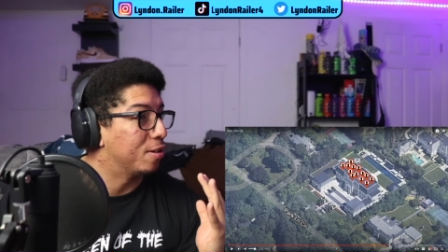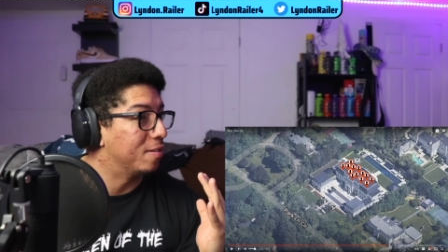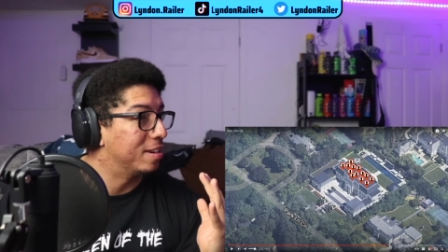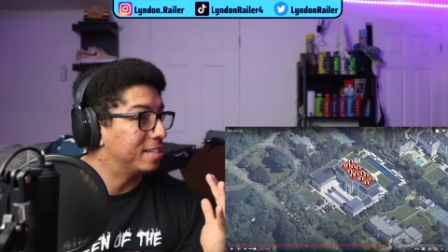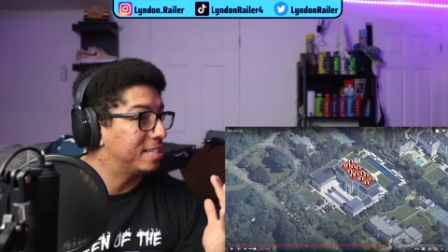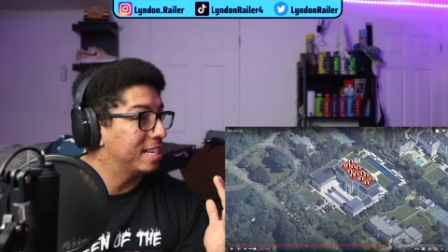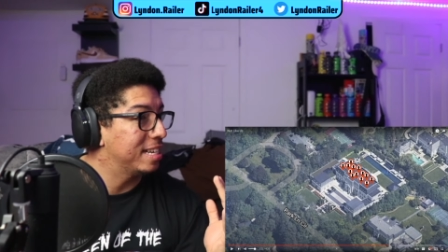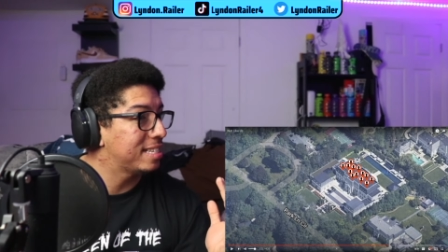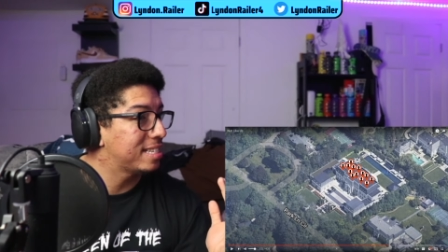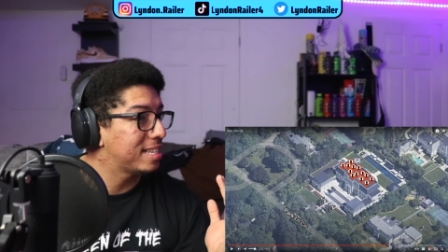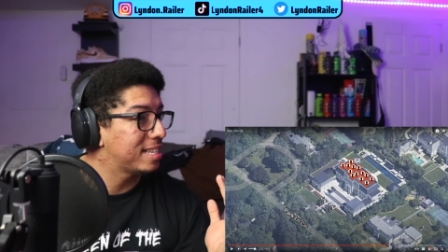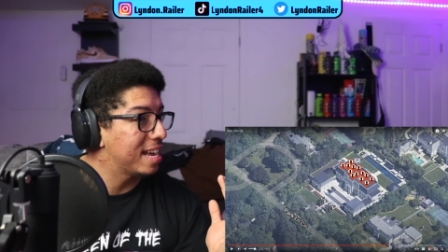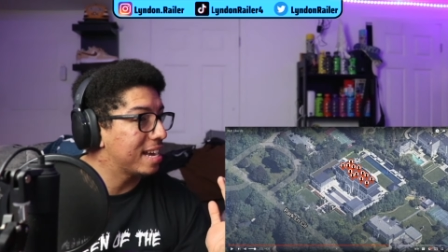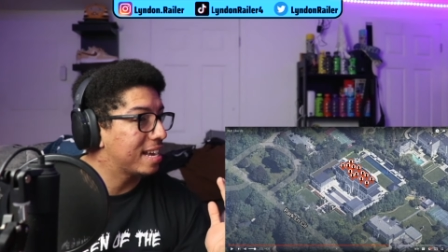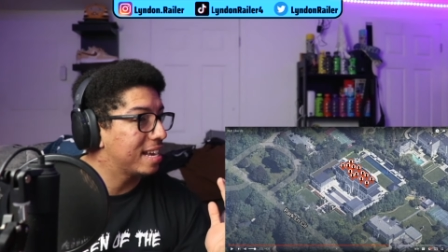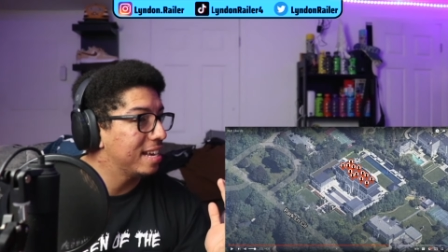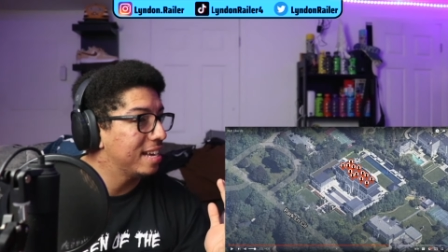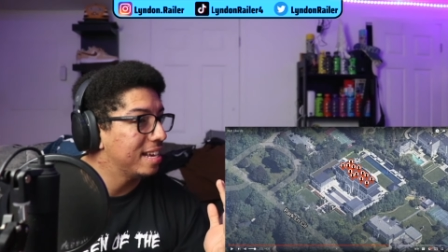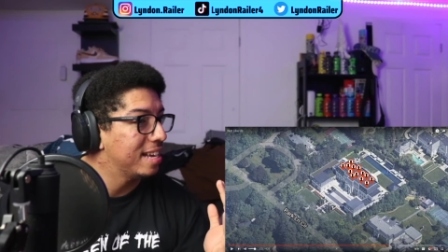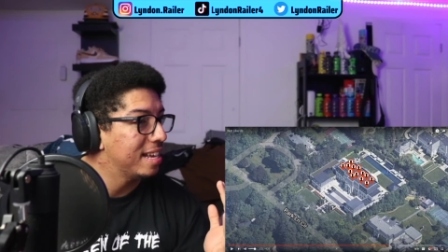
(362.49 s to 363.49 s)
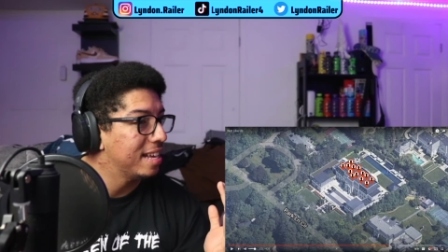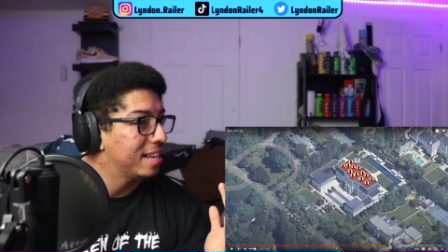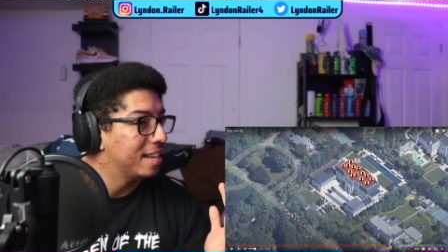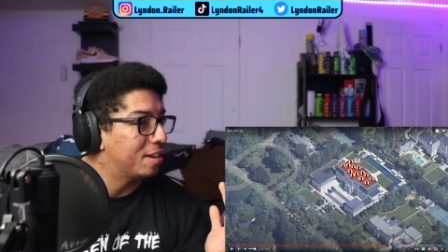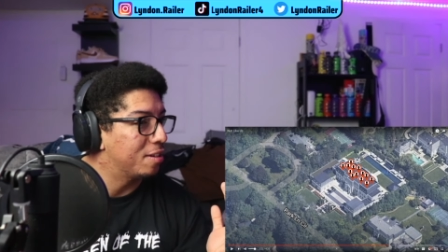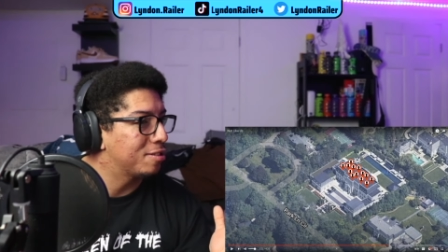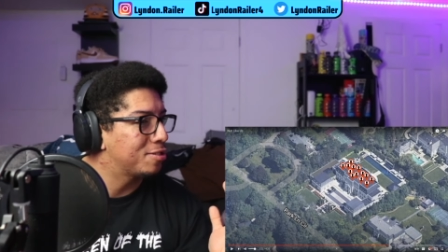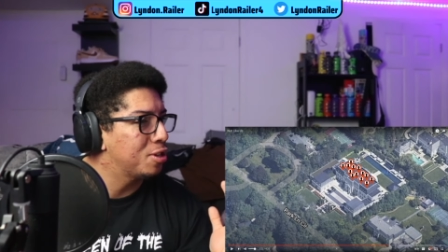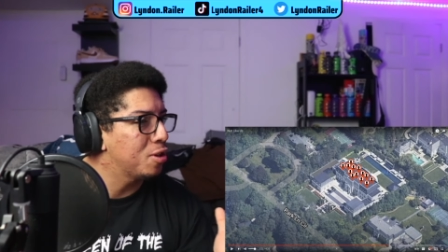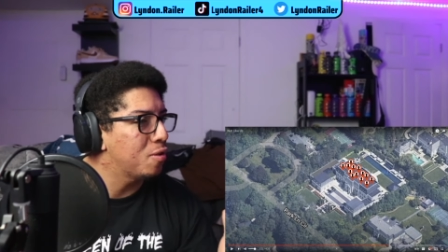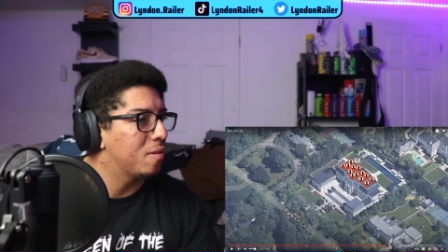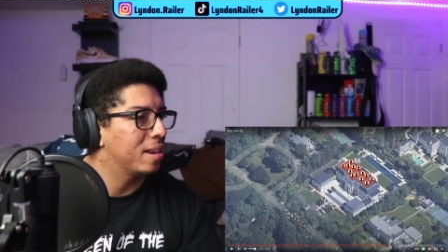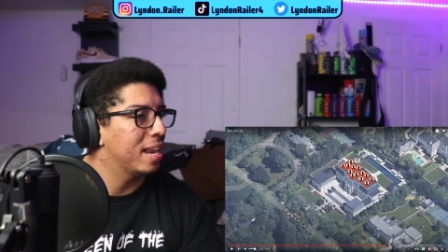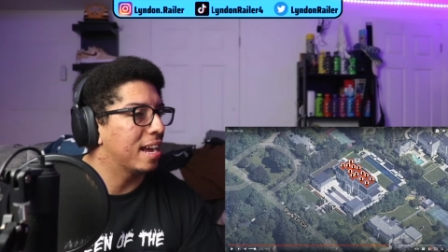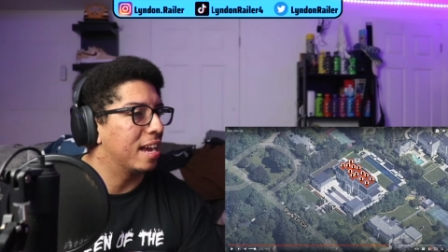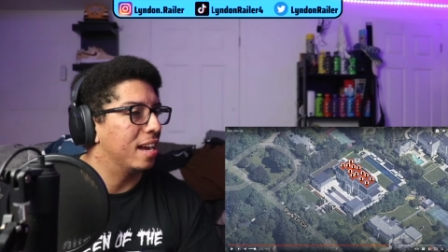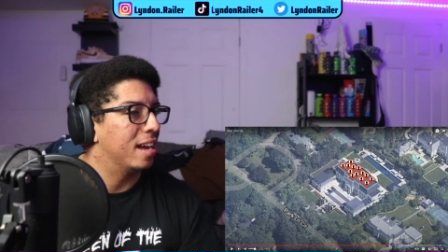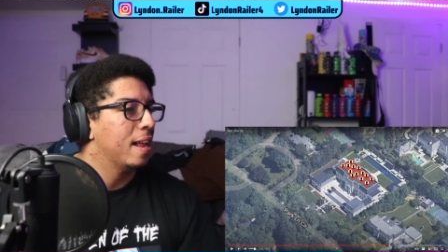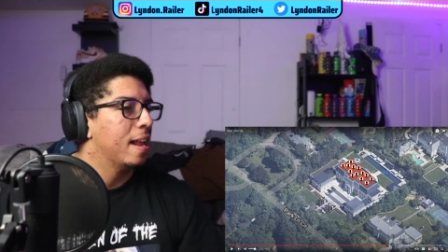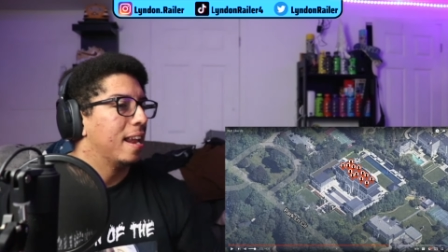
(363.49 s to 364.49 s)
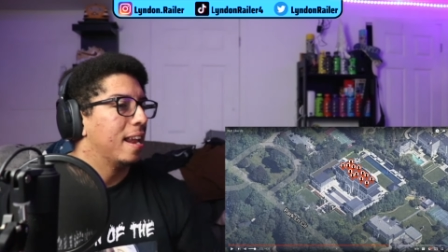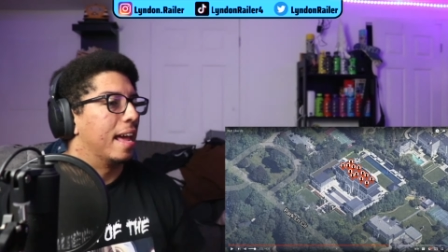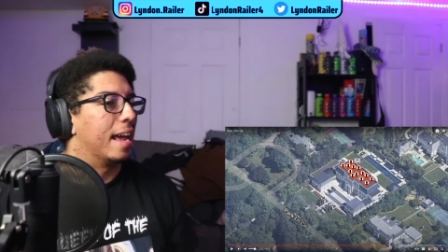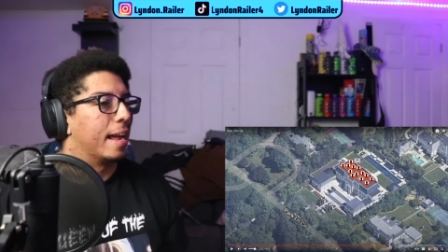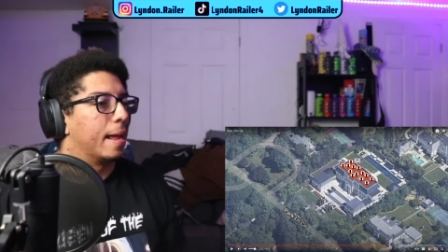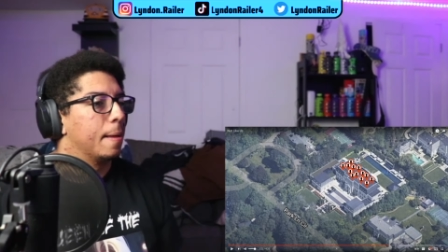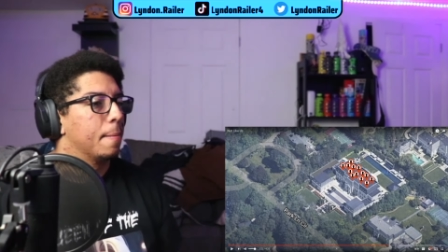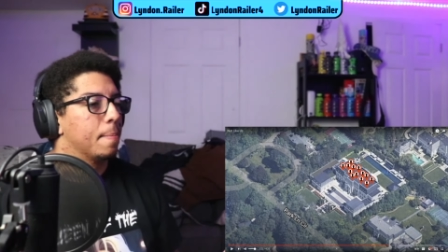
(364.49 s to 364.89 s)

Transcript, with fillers: Is this like there's no nigga like